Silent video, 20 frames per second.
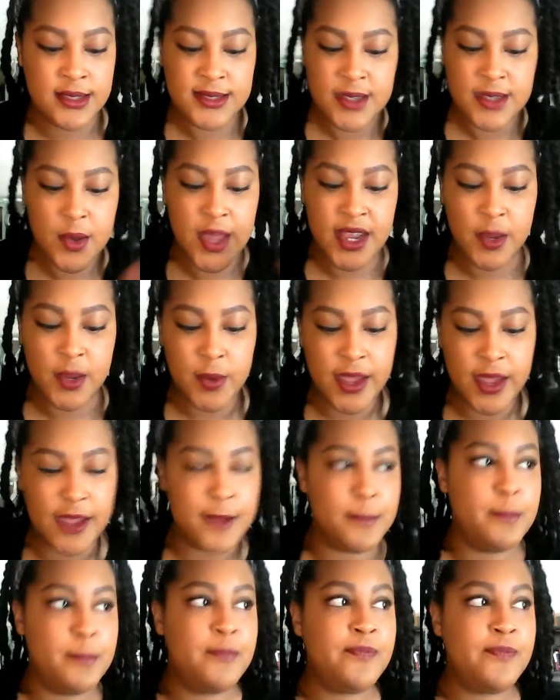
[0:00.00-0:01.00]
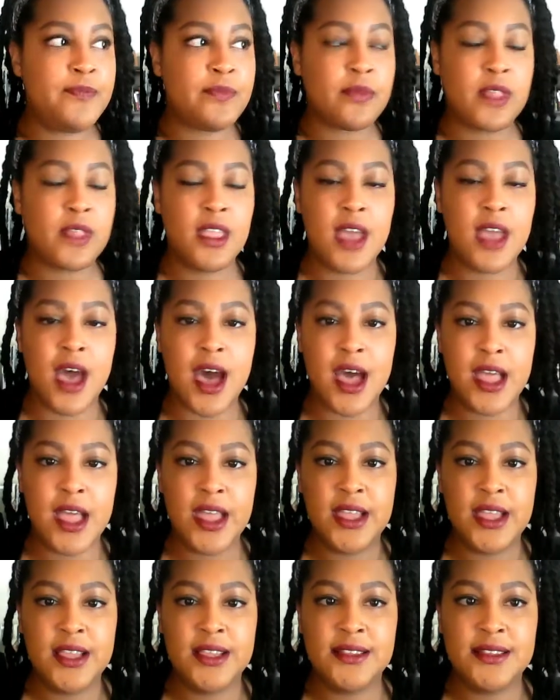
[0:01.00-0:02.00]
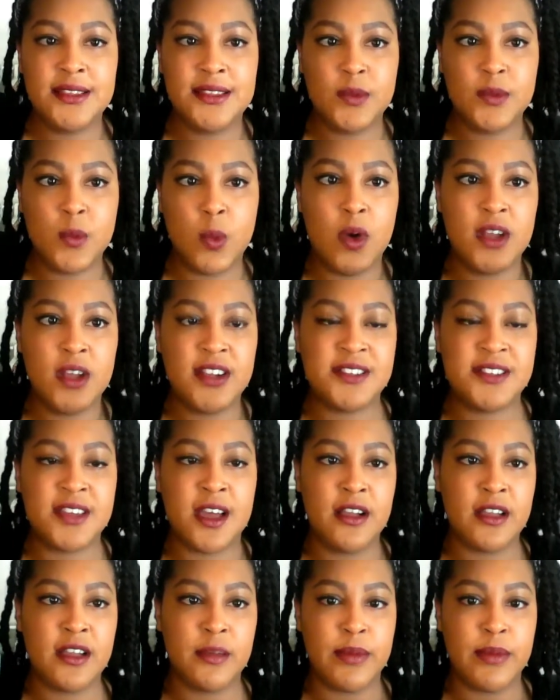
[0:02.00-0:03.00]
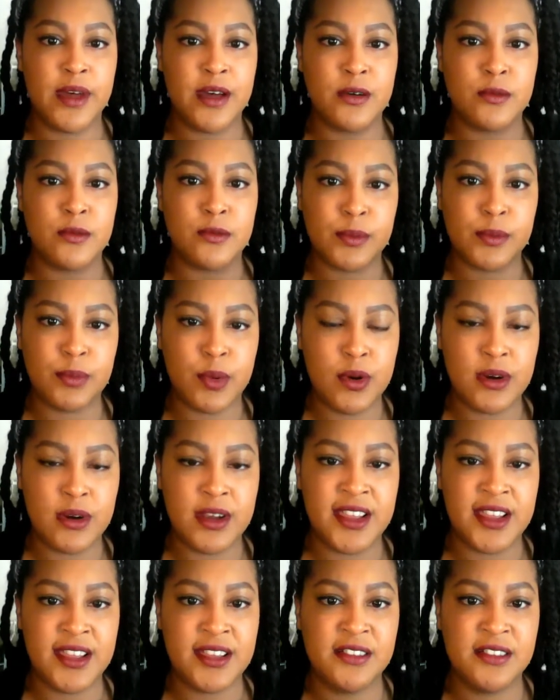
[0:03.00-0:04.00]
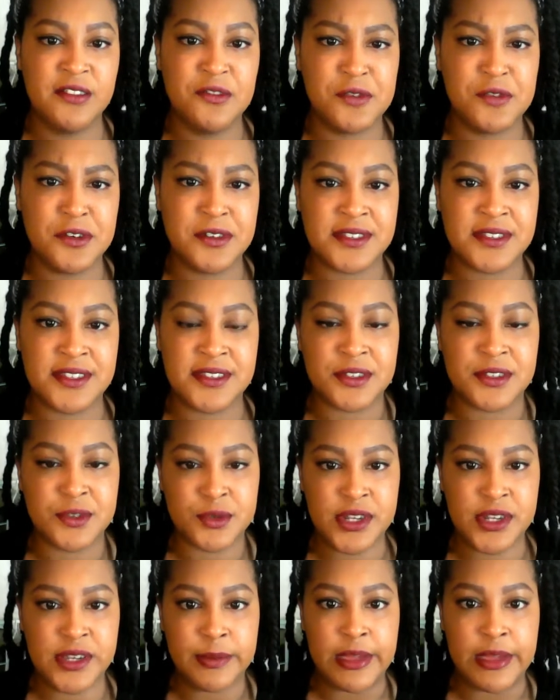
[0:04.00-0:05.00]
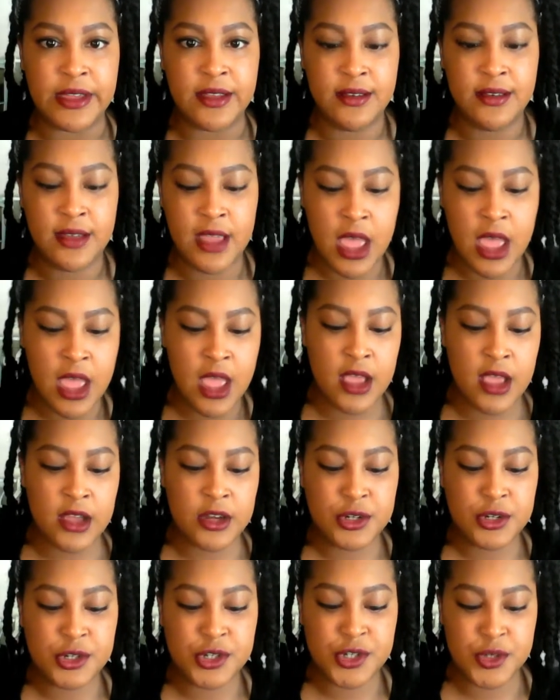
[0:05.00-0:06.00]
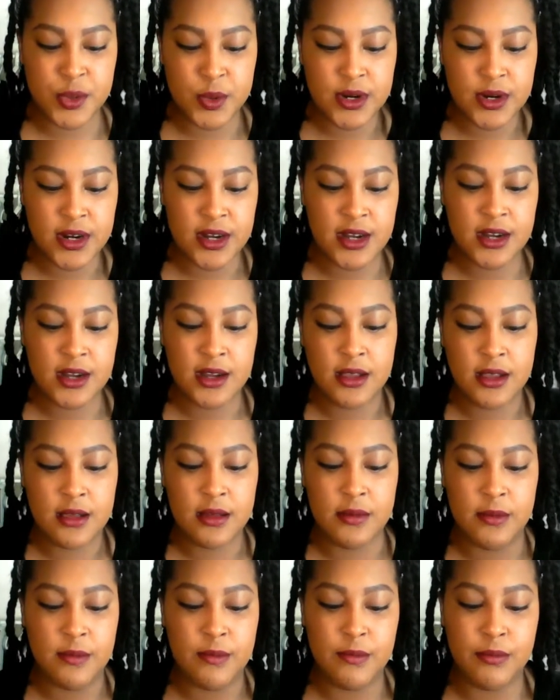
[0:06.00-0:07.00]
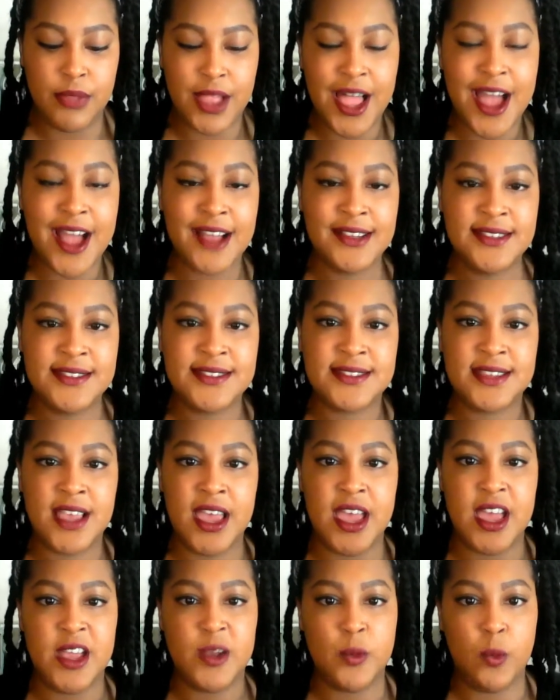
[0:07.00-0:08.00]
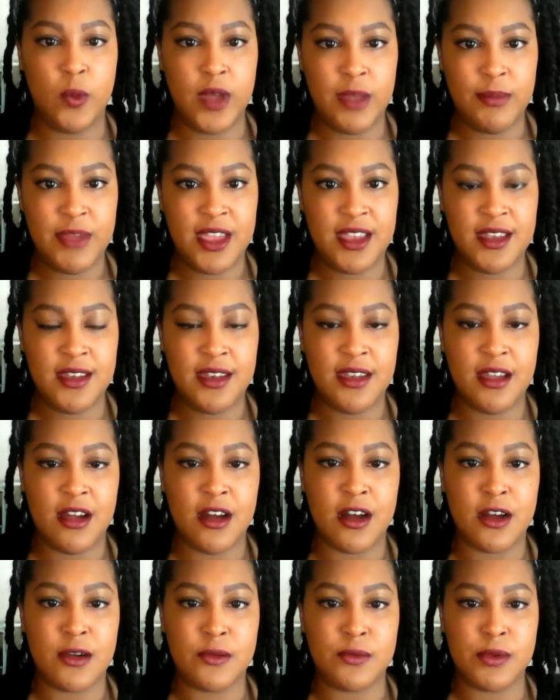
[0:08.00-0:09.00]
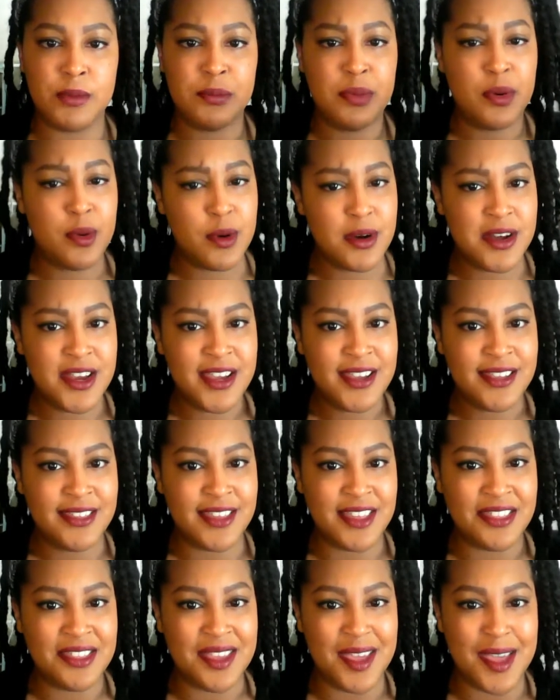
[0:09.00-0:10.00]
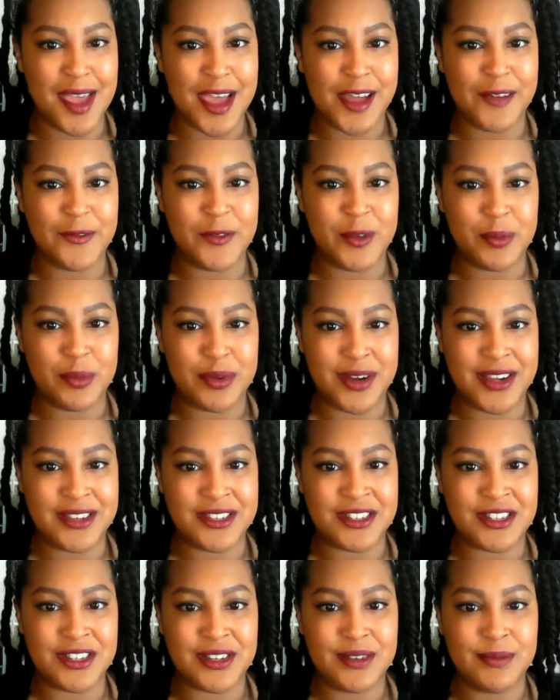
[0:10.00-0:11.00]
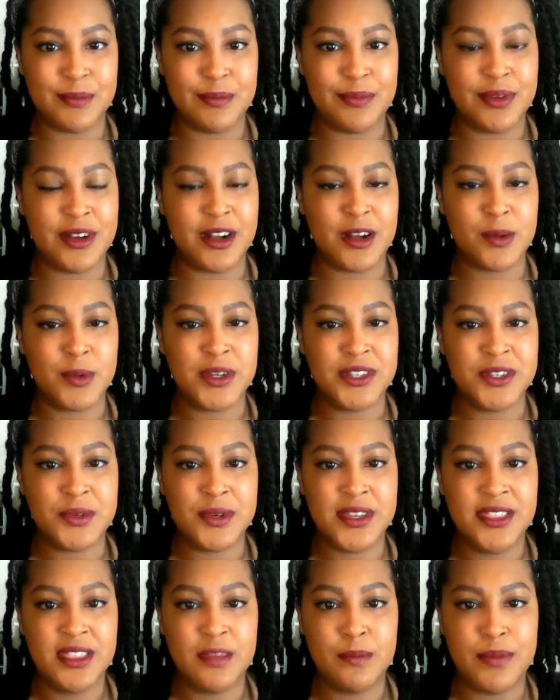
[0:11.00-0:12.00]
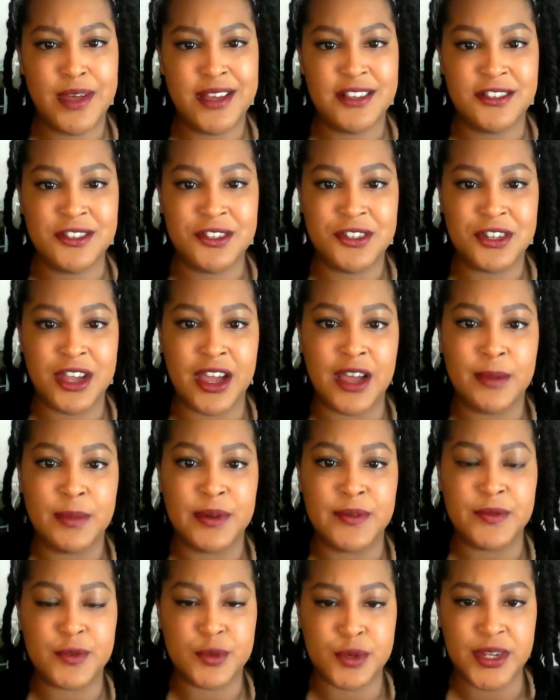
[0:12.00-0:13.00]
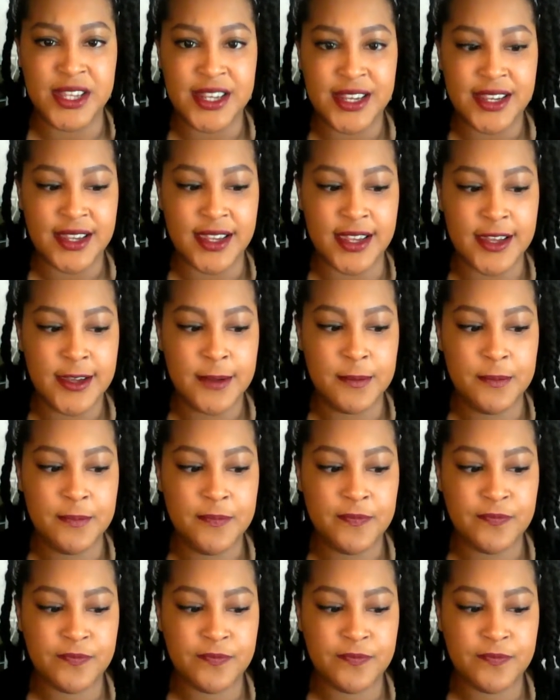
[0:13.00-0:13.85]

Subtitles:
So anyway, I want to talk about reporting versus treatment. Sure, Blacks and women are reporting that they have depression, but are we doing the best job of treating it?